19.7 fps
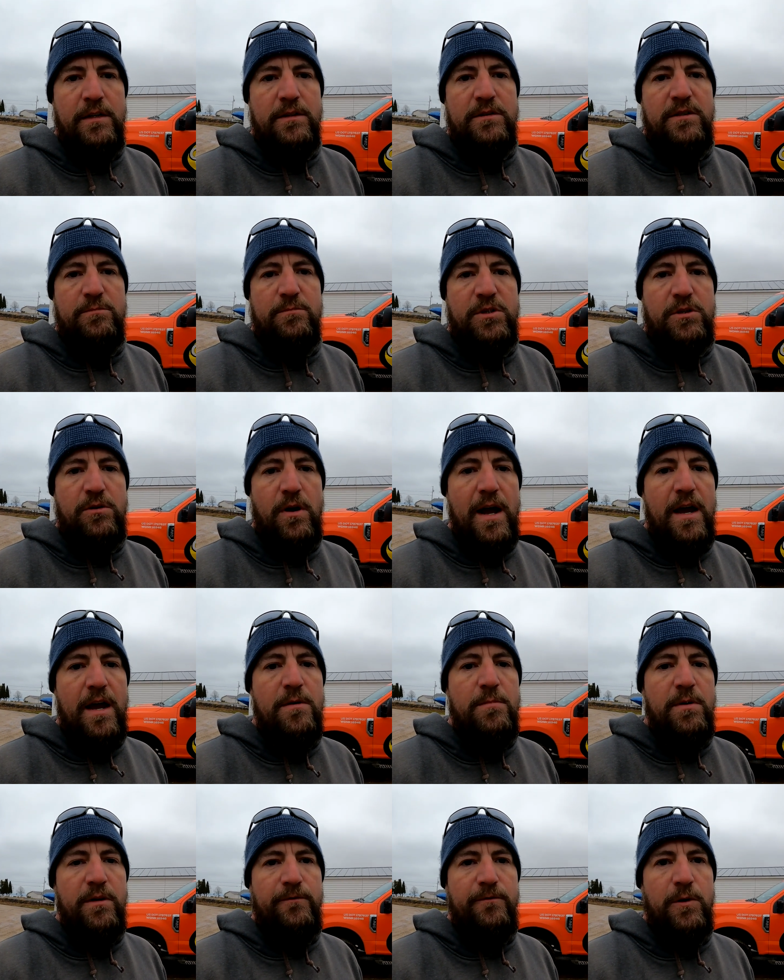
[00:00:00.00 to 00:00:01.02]

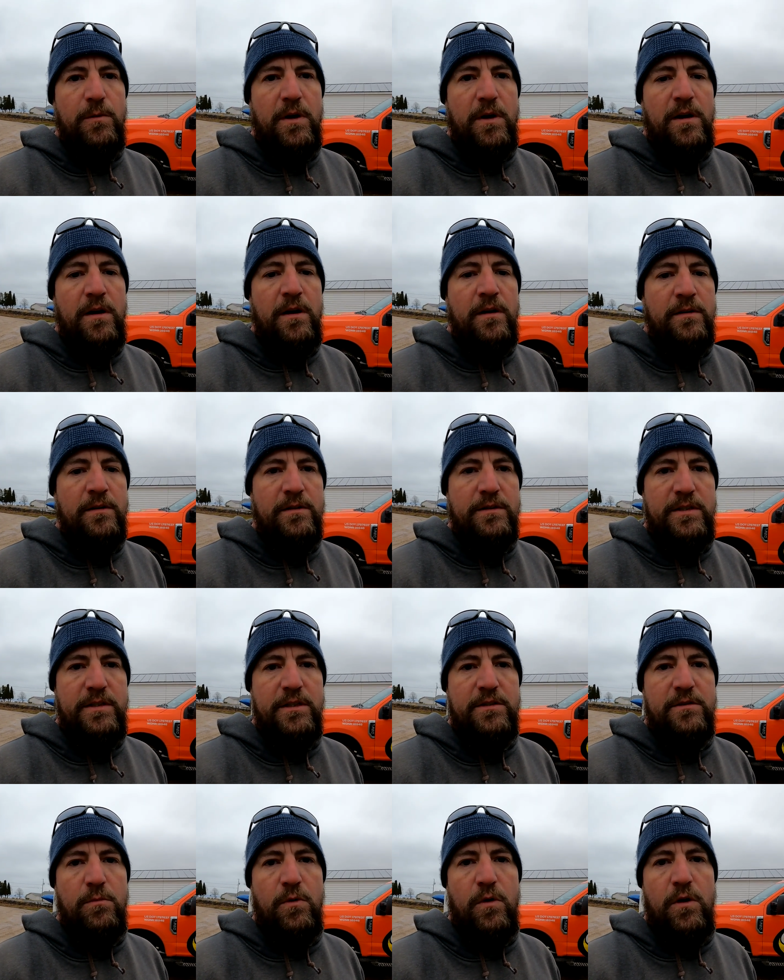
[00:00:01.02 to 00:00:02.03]
subscribe if you want to
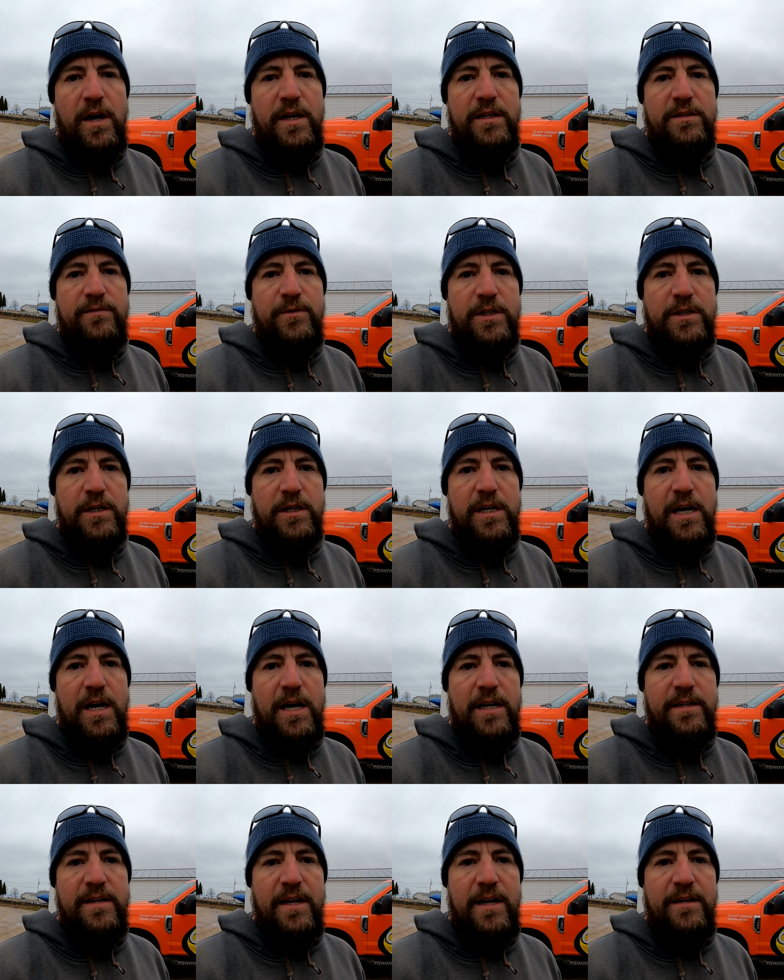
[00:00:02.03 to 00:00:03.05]
see some more ice fishing
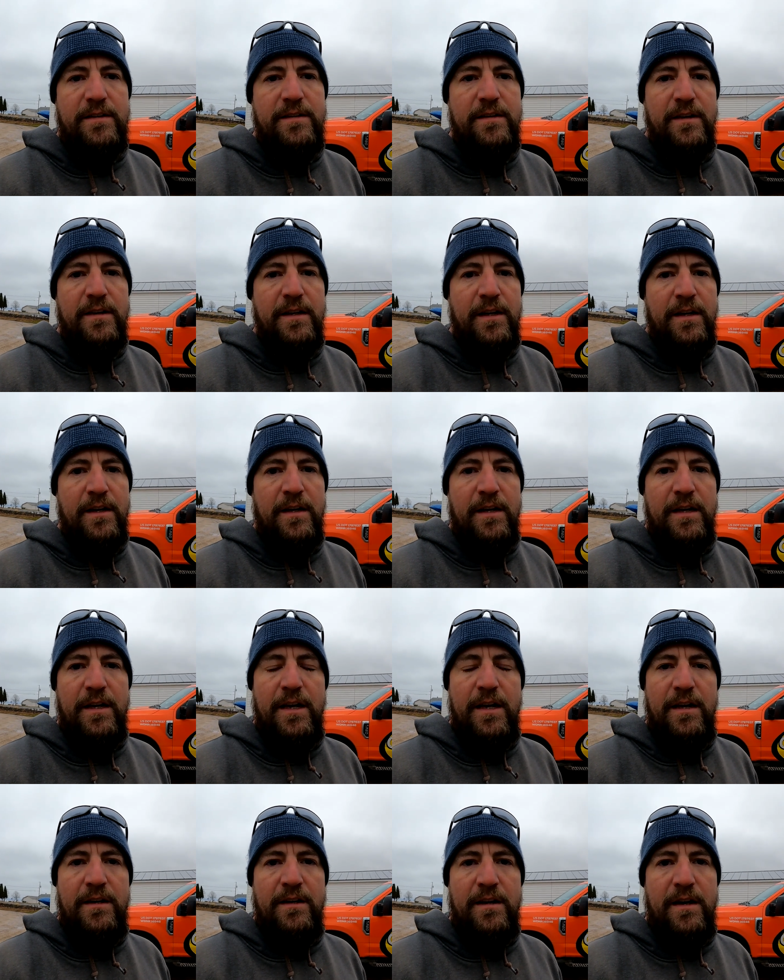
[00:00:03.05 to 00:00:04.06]
content,
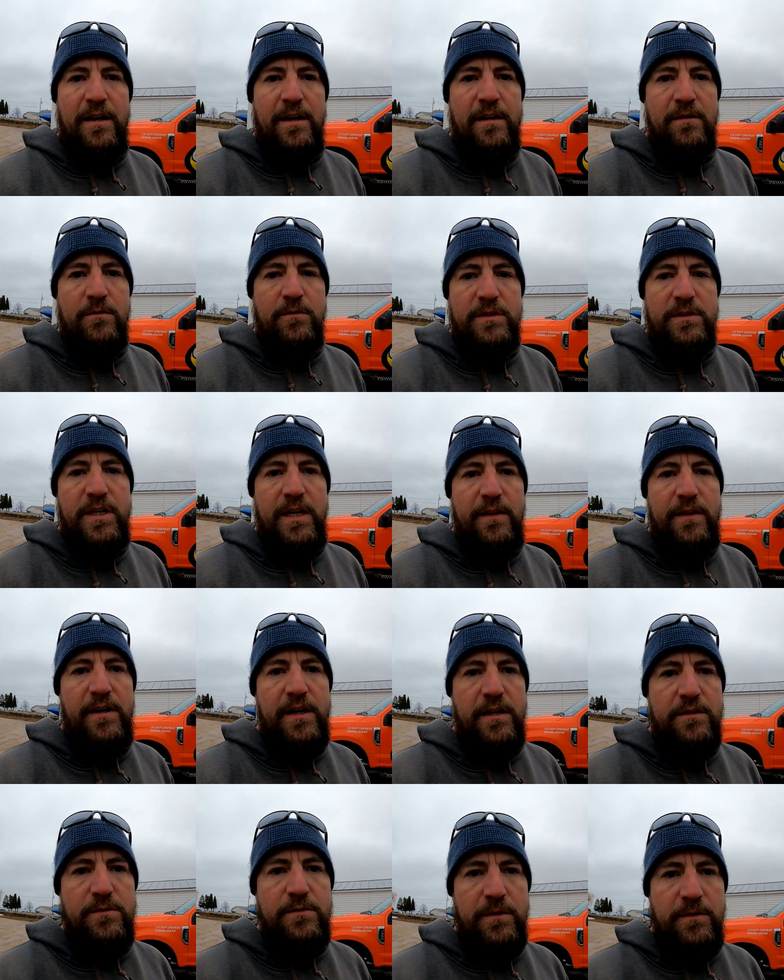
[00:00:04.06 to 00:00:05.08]
and uh, we'll see you on the
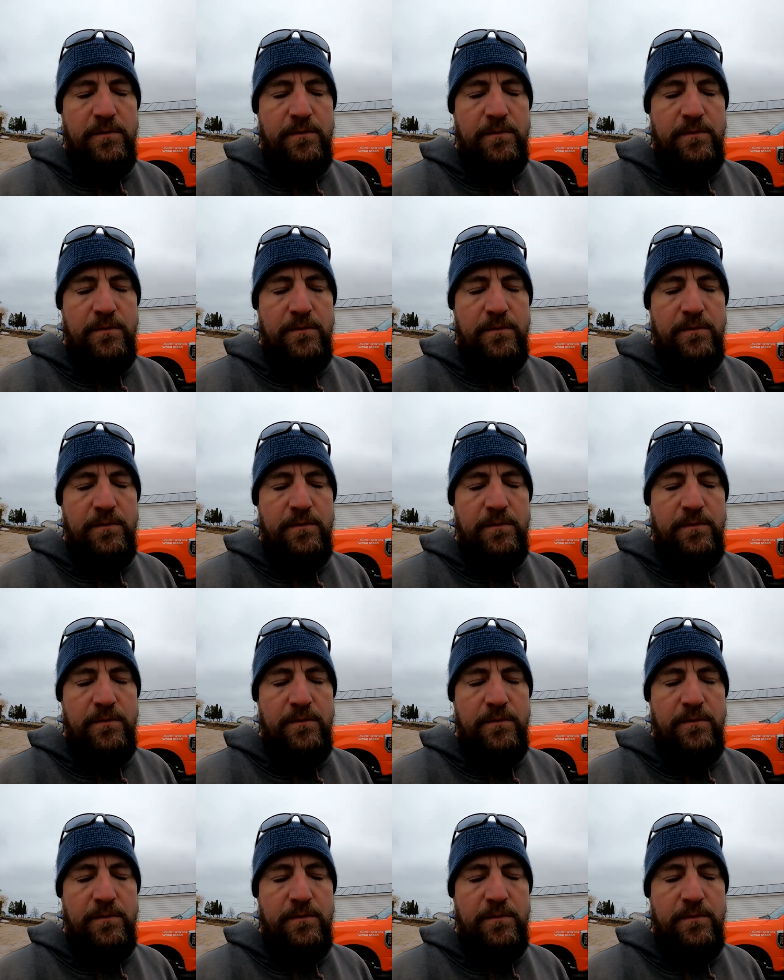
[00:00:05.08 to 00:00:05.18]
next